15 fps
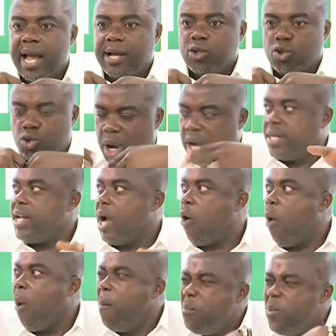Swadia
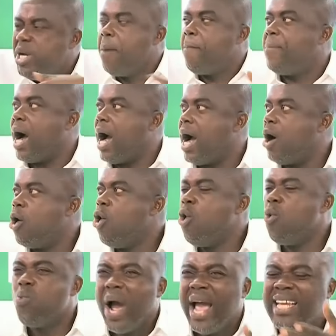own munipa
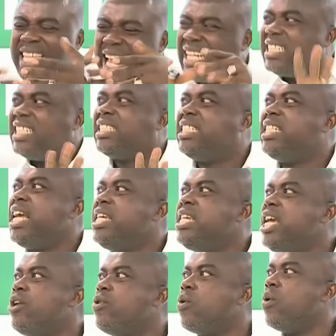when
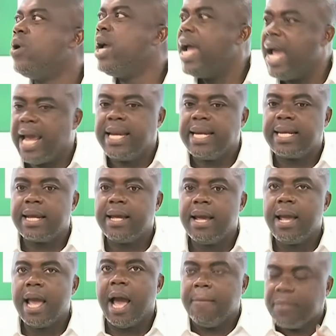Yanti. And
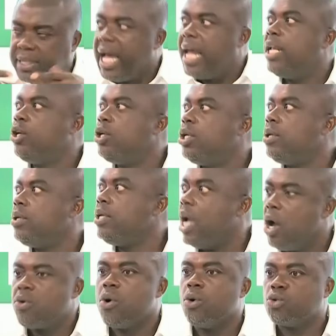I'm telling
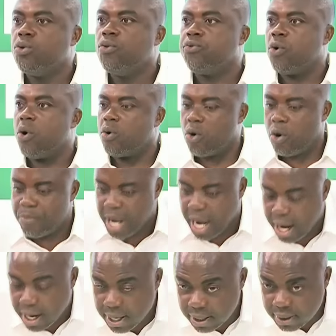you too for Krobia.